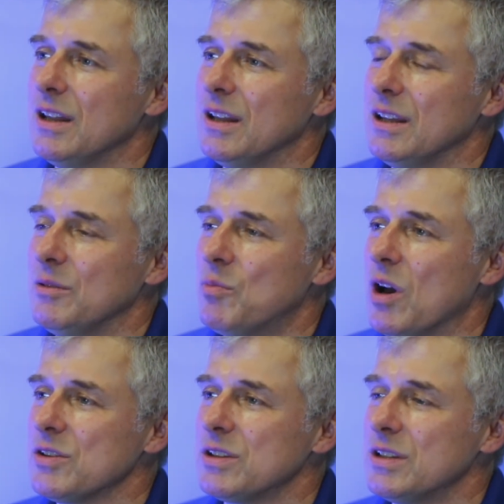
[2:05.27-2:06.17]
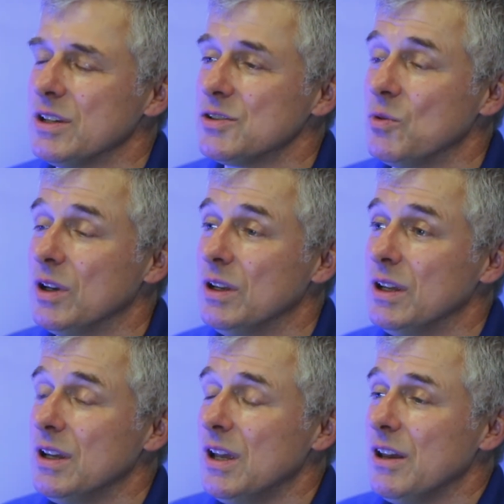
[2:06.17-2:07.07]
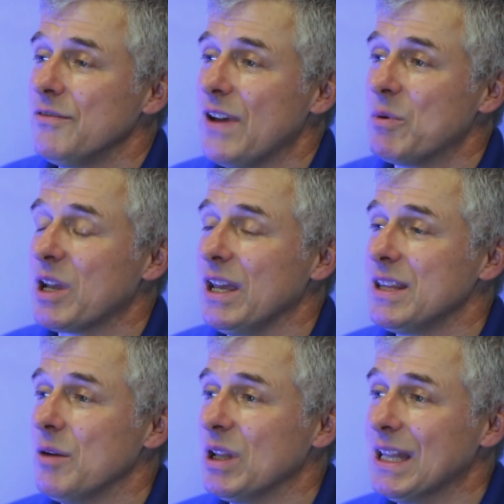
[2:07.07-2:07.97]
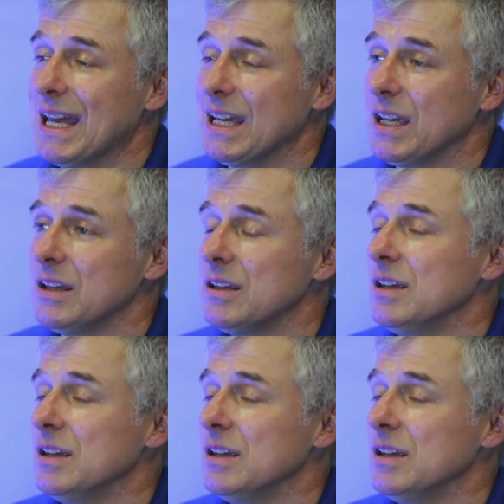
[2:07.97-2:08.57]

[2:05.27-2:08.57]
the prosthetist would fabricate them a leg,